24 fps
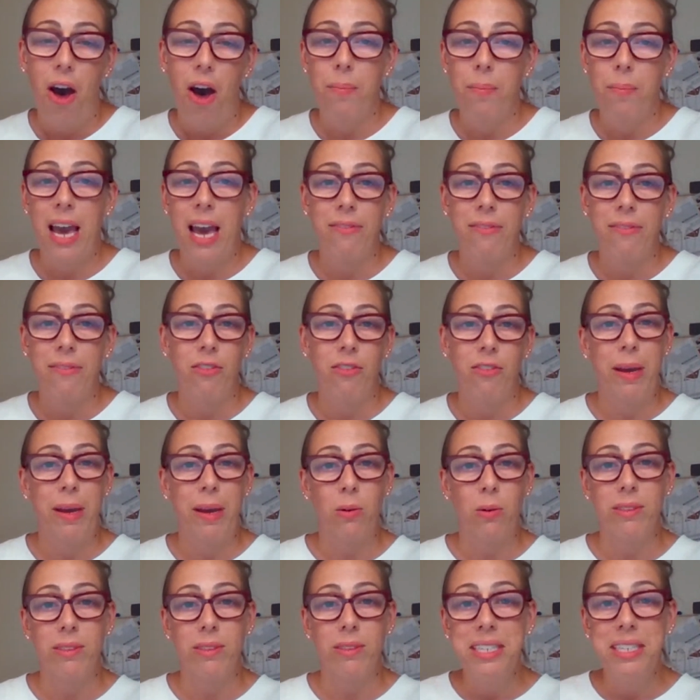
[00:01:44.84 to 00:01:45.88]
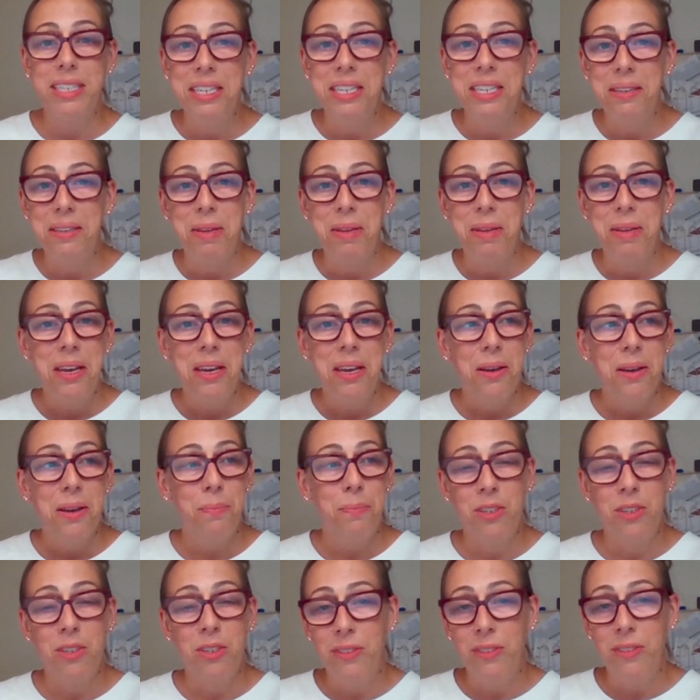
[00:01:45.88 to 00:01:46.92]
On behalf of my whole team,
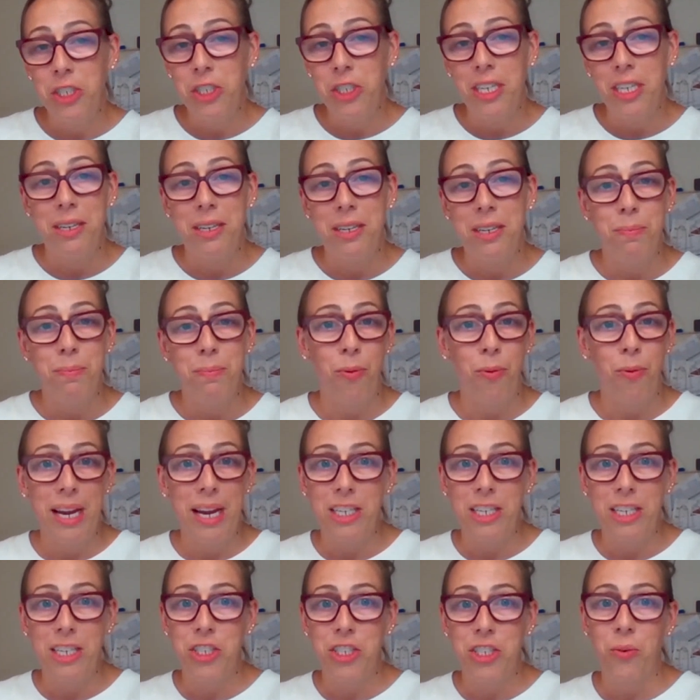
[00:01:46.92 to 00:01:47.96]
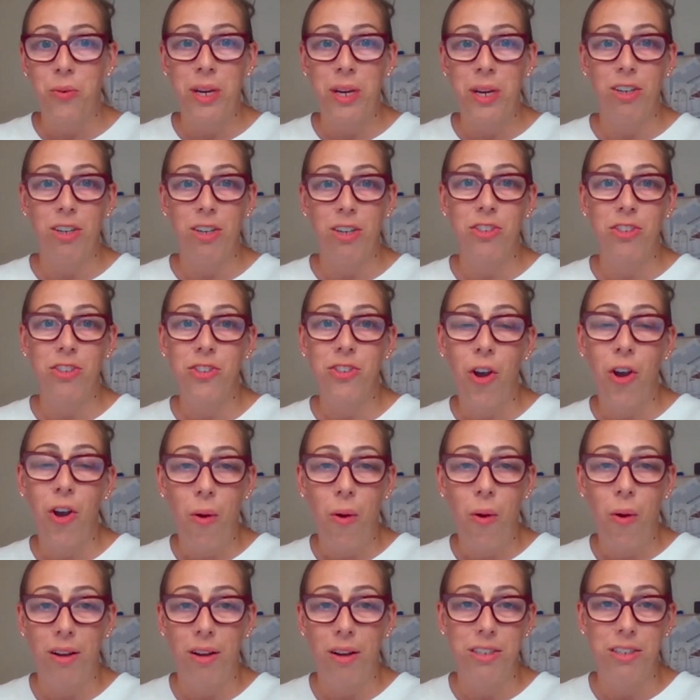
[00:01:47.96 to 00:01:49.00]
division branch. We are
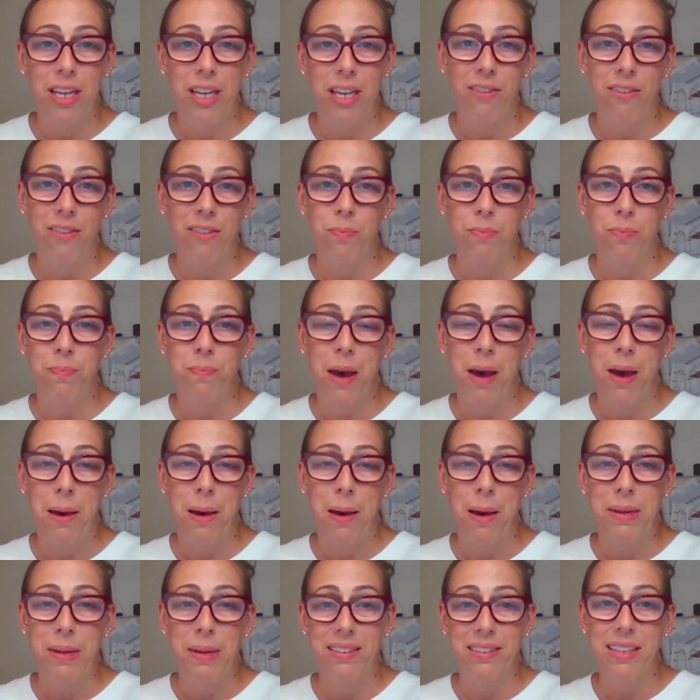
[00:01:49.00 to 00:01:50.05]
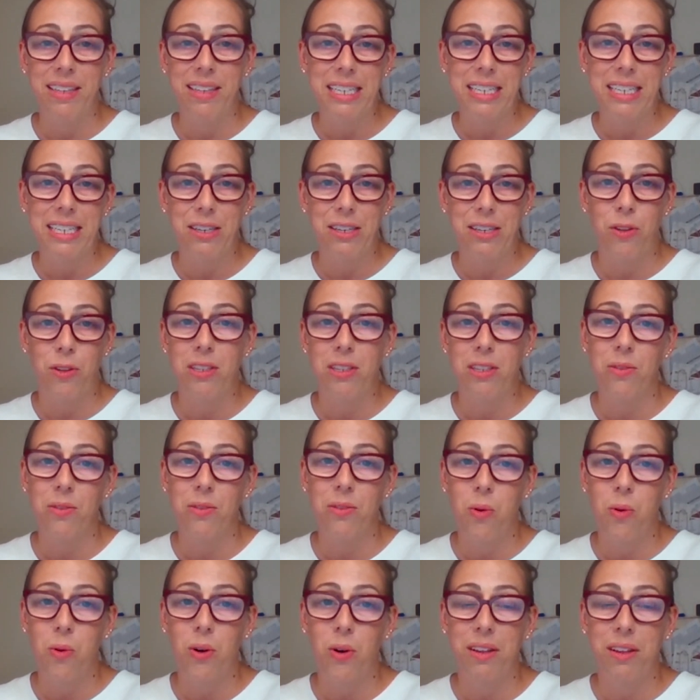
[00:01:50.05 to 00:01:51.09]
so honored to have uh, been selected for this
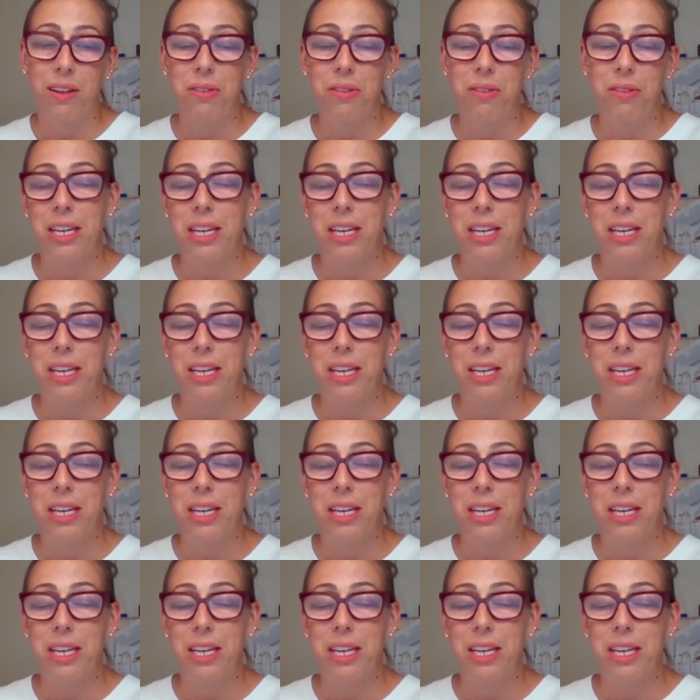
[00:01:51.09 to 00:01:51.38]
award.